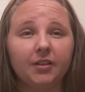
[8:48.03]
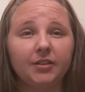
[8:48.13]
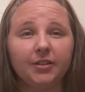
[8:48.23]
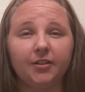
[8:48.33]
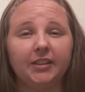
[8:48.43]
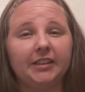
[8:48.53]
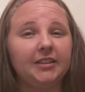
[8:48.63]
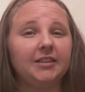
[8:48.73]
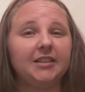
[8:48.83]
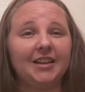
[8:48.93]
Sorry
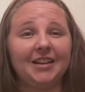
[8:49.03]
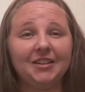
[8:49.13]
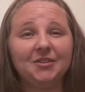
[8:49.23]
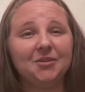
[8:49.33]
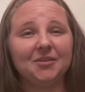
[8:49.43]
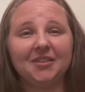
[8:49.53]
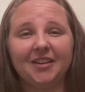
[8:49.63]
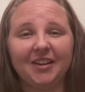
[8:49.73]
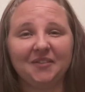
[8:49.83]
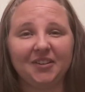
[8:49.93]
guys, I had to
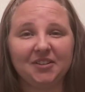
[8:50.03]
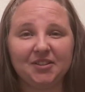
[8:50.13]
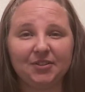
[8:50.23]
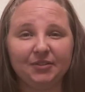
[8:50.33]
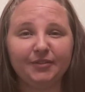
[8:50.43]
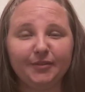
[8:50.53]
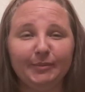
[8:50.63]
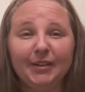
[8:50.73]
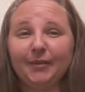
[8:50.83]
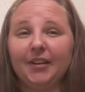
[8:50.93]
regain myself.
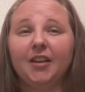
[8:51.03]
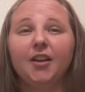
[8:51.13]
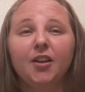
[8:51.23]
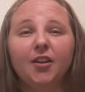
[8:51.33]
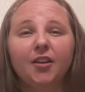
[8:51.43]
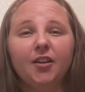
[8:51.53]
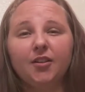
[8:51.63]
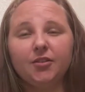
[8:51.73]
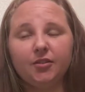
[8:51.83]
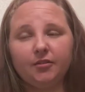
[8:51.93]
But anyway,
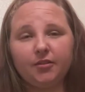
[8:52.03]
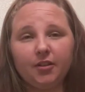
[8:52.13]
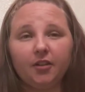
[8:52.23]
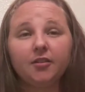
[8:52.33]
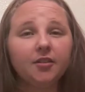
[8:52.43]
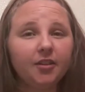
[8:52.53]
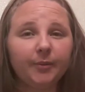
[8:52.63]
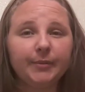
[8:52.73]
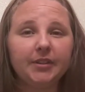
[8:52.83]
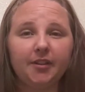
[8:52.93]
so the doctor
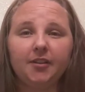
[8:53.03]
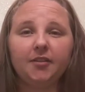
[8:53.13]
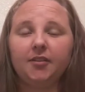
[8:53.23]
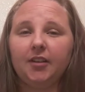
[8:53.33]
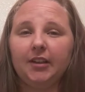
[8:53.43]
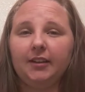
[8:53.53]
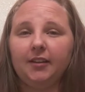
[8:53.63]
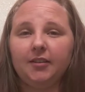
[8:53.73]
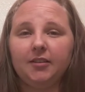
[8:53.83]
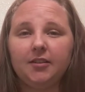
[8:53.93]
comes in
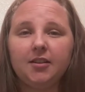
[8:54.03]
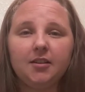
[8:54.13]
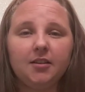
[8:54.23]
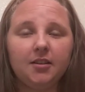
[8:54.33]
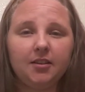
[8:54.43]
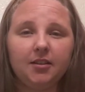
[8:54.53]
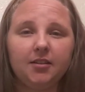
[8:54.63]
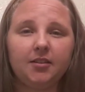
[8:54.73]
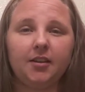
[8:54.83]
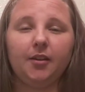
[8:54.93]
and
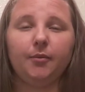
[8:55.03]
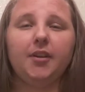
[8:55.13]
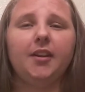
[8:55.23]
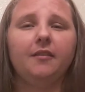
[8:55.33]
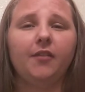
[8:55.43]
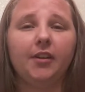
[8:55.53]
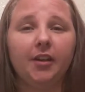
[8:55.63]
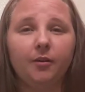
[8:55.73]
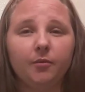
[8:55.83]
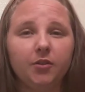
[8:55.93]
is like, we can't
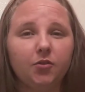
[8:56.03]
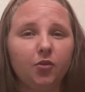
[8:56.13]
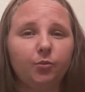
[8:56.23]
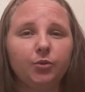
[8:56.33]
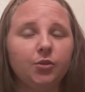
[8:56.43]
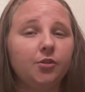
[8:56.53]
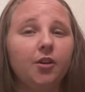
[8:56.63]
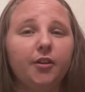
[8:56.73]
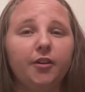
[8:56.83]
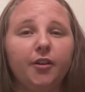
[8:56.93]
find out what's wrong with your
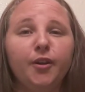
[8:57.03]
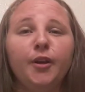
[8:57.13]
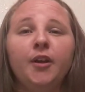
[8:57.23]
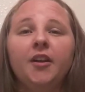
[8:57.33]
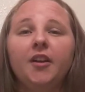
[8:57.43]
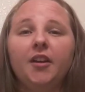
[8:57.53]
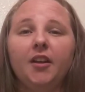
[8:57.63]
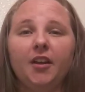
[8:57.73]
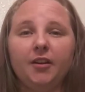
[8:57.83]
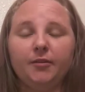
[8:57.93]
daughter,
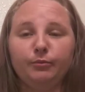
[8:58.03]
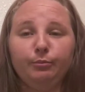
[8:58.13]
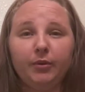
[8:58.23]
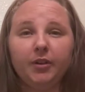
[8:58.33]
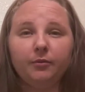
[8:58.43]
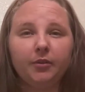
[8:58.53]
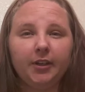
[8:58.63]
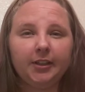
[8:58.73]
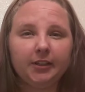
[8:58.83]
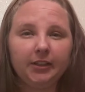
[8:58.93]
but we're
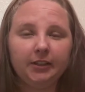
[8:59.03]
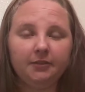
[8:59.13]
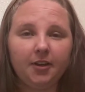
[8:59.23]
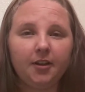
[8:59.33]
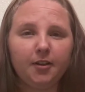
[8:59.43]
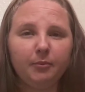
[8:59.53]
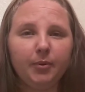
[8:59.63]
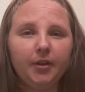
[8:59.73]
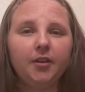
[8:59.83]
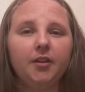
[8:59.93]
not going to give
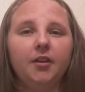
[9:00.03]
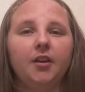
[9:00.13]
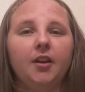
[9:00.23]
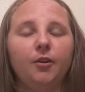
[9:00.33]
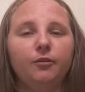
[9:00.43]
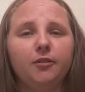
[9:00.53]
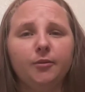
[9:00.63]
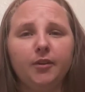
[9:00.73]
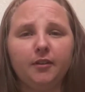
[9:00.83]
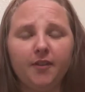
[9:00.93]
up.
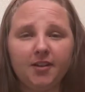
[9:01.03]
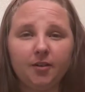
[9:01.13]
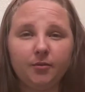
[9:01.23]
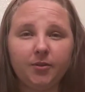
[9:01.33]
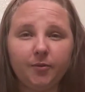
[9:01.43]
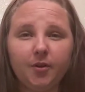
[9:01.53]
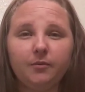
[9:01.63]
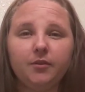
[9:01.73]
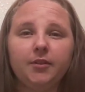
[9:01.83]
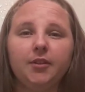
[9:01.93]
Hopefully we can find out what's
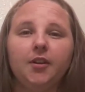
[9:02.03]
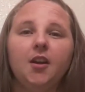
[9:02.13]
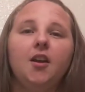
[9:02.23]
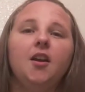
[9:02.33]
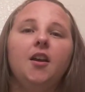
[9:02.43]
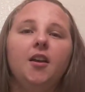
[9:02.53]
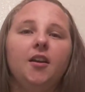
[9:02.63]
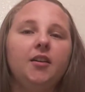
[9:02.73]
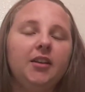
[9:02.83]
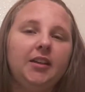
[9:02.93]
wrong with her.
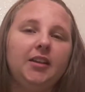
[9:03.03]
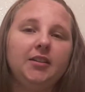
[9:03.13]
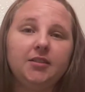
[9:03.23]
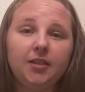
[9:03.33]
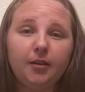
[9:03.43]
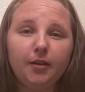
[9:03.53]
And